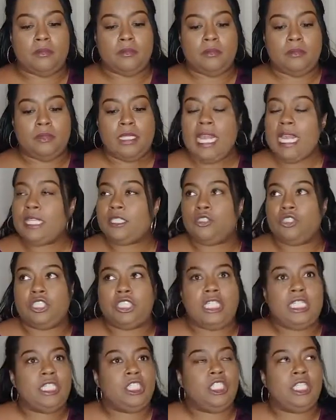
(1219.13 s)
yeah, so
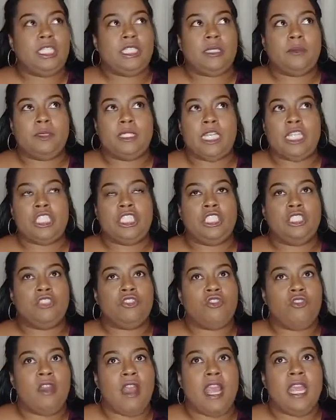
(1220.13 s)
she's upset, she's
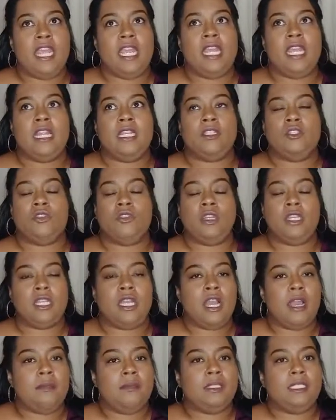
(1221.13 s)
crying. Toya
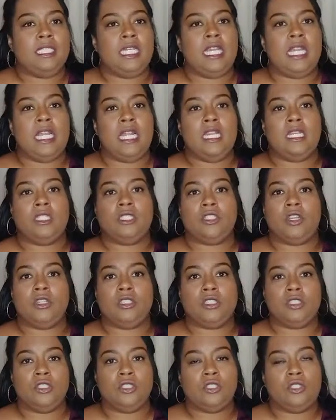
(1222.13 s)
comes in,
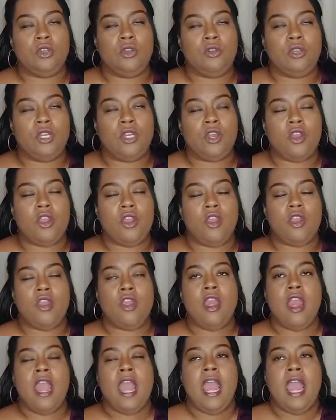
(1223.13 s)
starts consoling her,
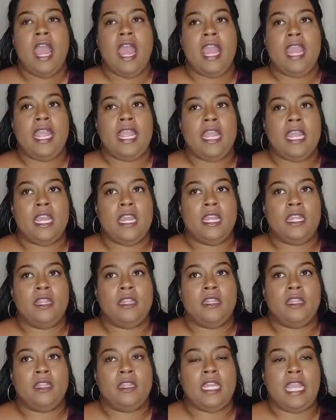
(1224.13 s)
and
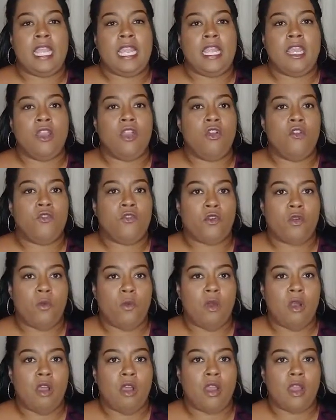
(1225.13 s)
they go for a
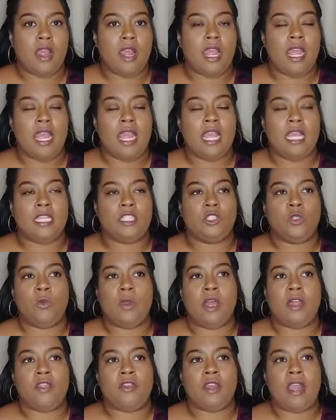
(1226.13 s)
walk. And so
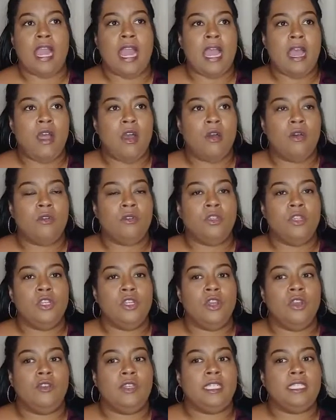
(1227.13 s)
while they're out,
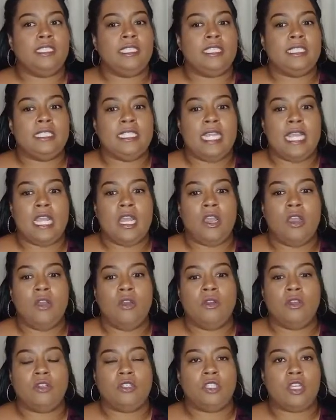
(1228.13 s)
they sit
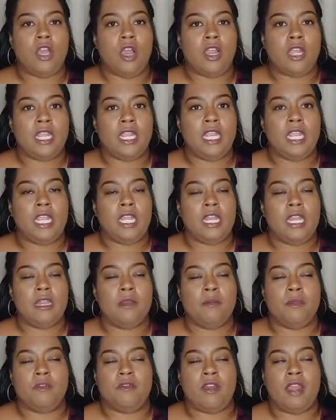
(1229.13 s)
down, they're talking, and
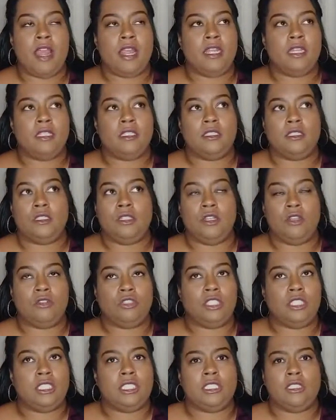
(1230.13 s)
Mariah's,
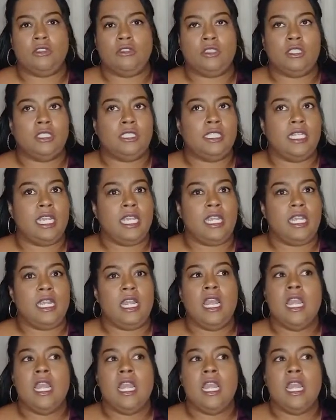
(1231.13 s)
she's still just saying,